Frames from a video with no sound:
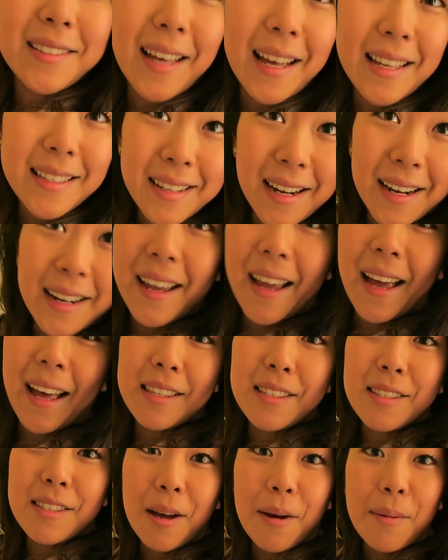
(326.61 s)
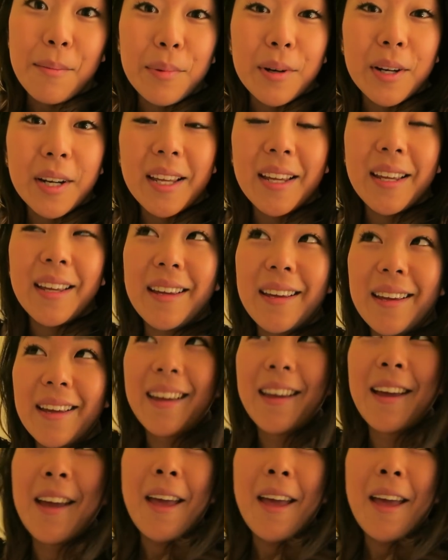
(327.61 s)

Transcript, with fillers: last night I had some pretty